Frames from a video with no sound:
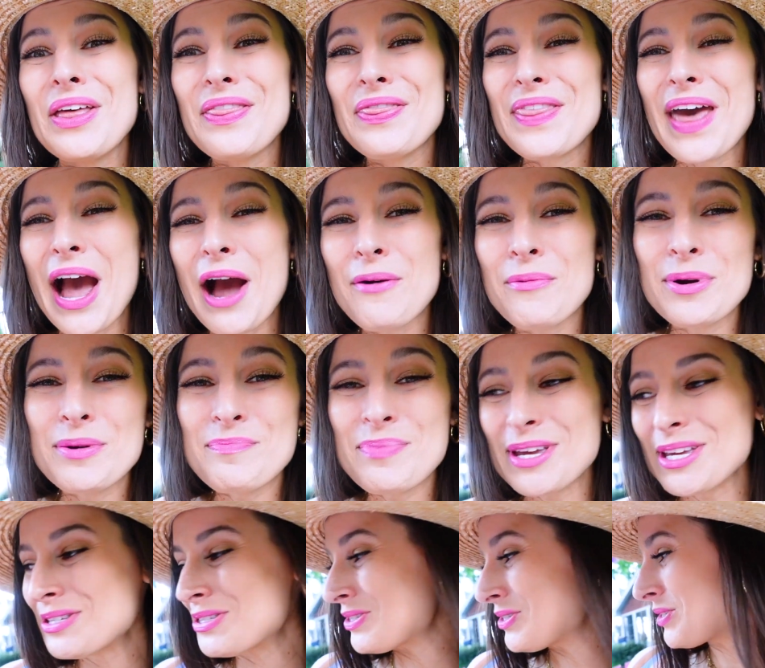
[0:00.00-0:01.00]
That would
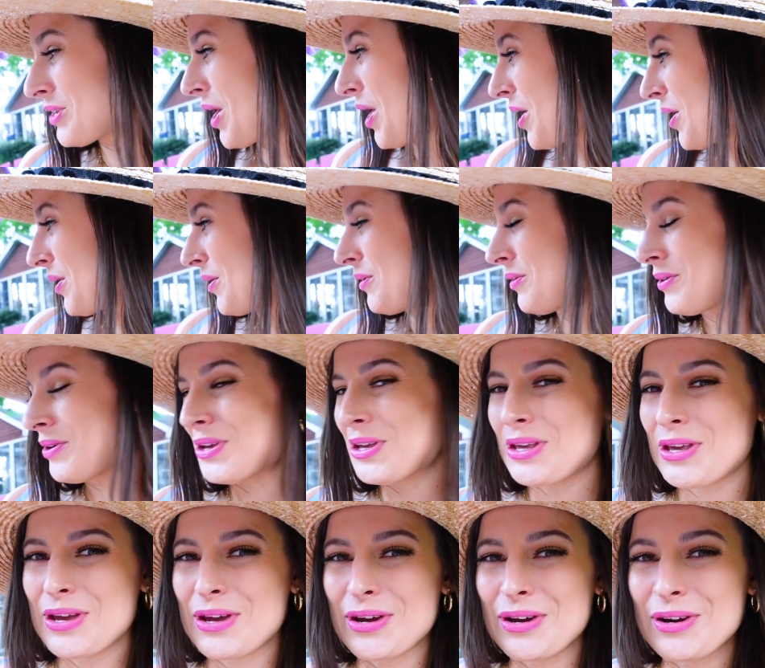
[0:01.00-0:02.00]
be so
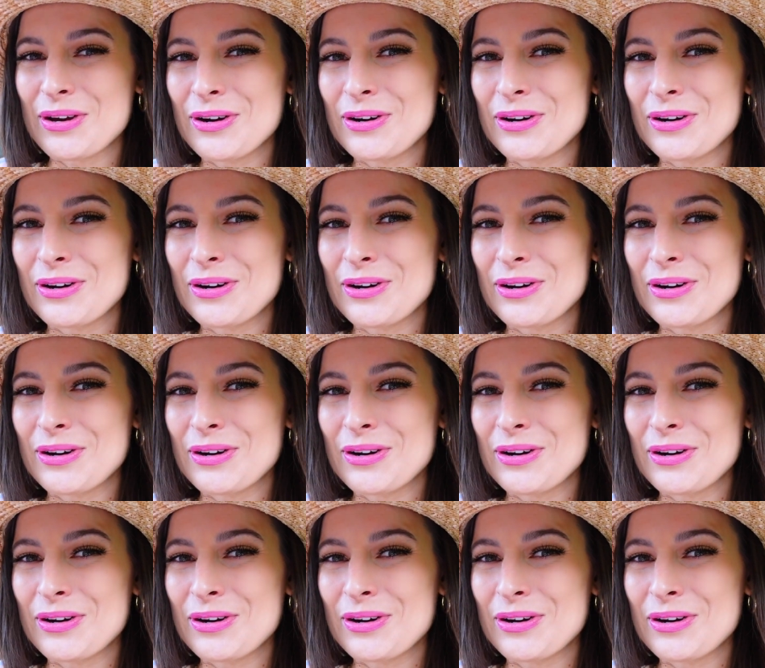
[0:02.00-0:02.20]
cute.